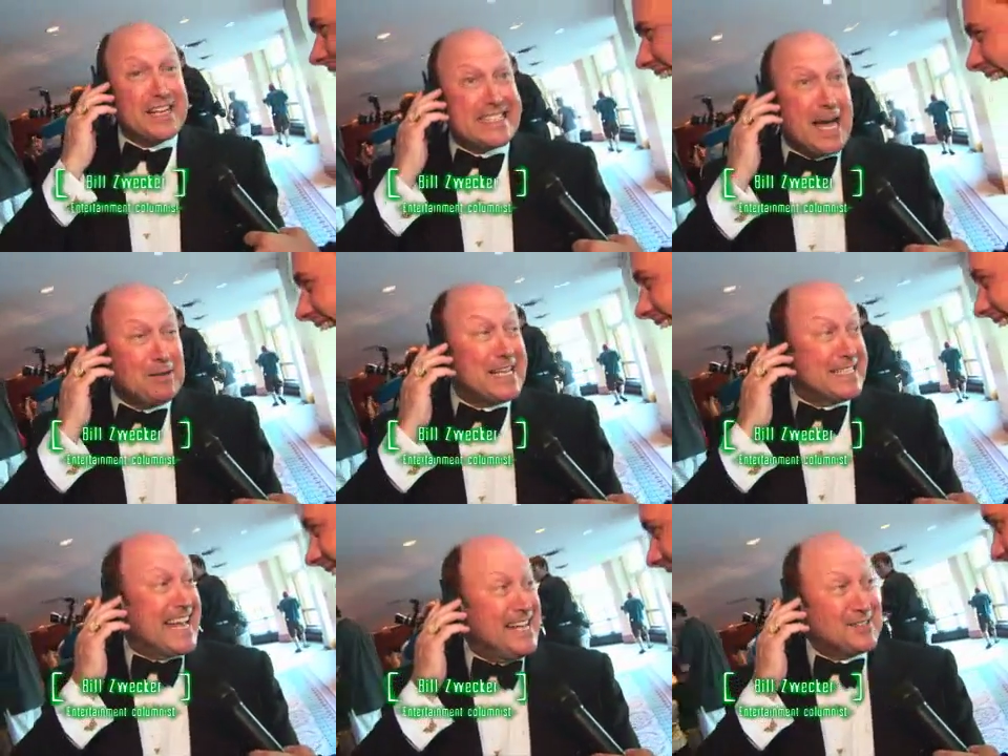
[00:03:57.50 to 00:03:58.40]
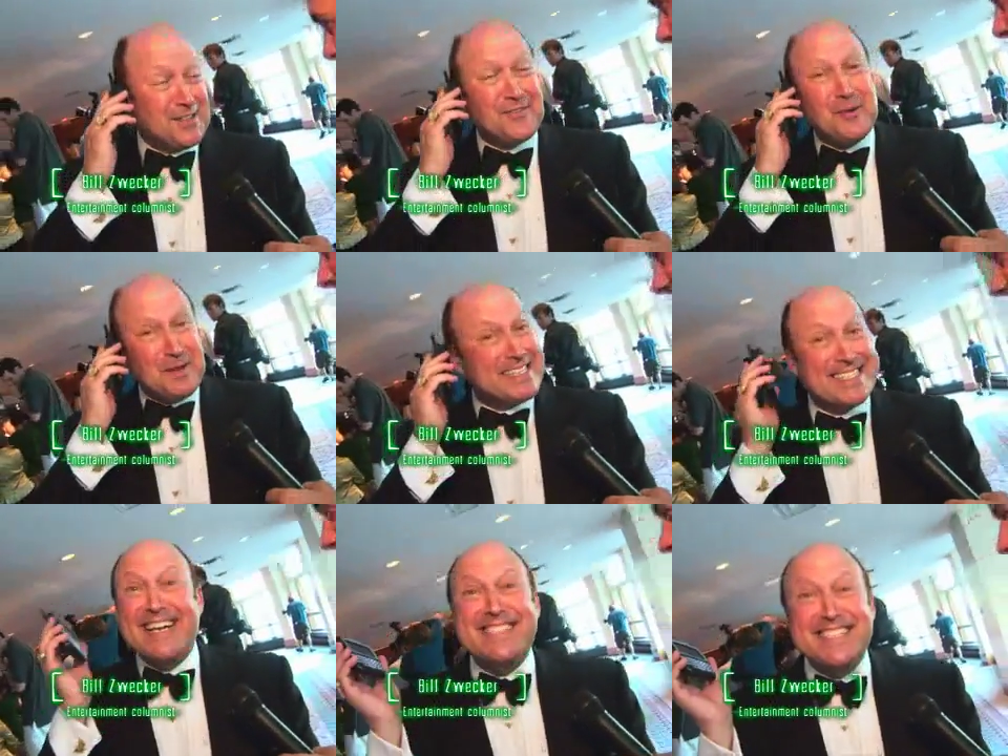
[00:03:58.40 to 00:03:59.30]
the assignment desk to answer the phone, but
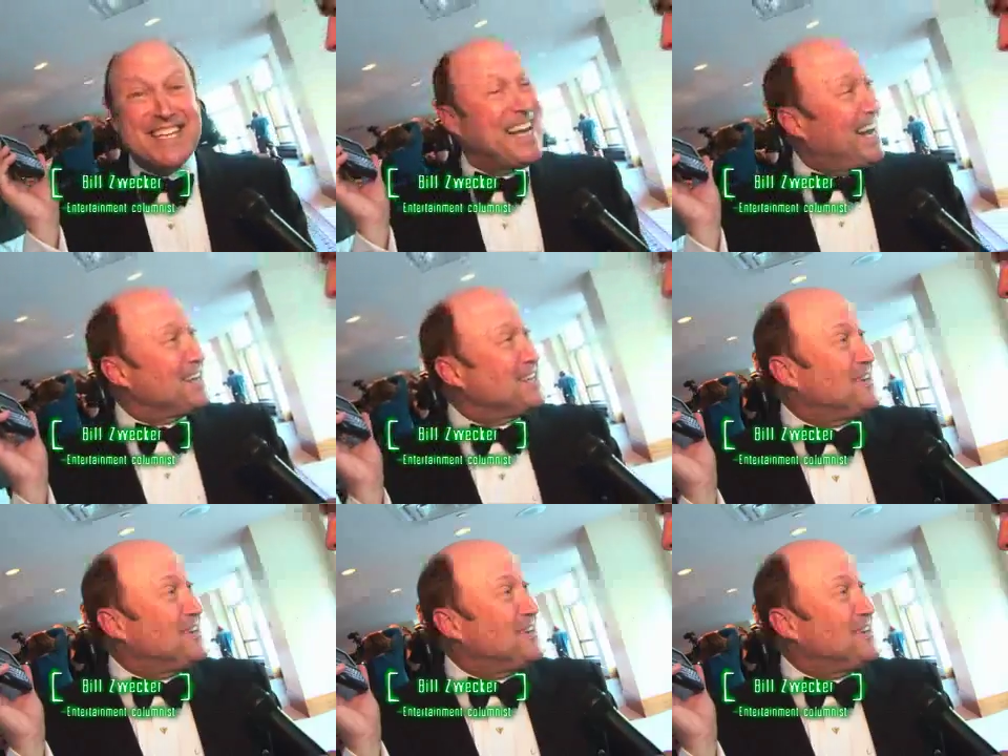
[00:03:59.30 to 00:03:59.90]
it's nice to see you. How you